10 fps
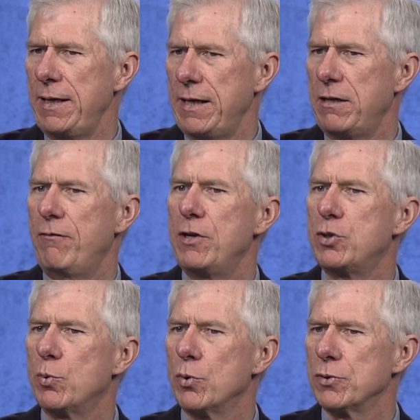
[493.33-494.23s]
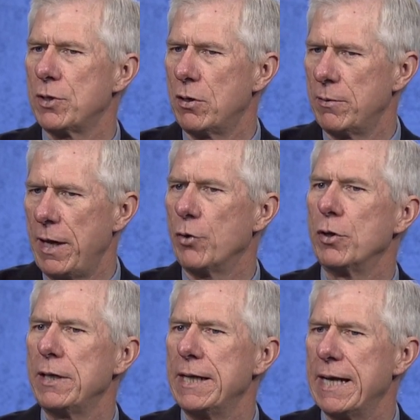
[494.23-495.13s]
individuals, our
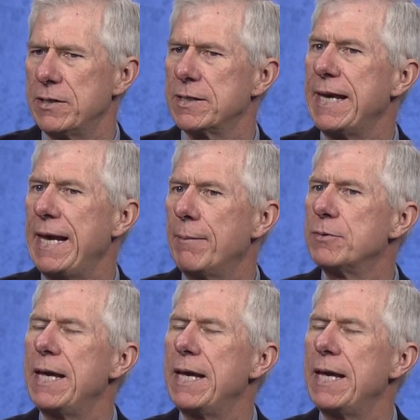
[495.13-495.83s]
elderly, against scams,